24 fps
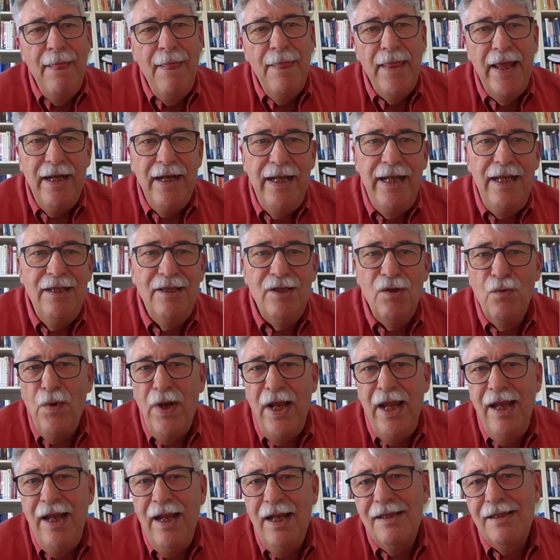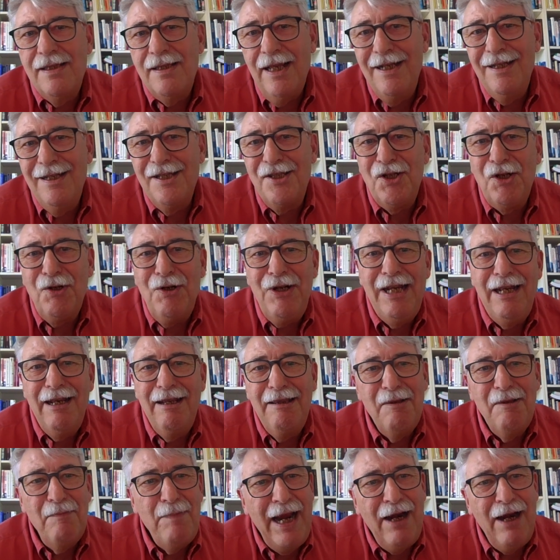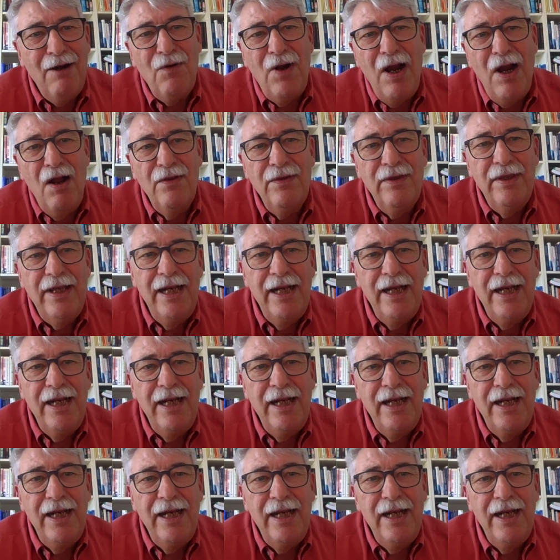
They lead the way and stay discreetly in the background.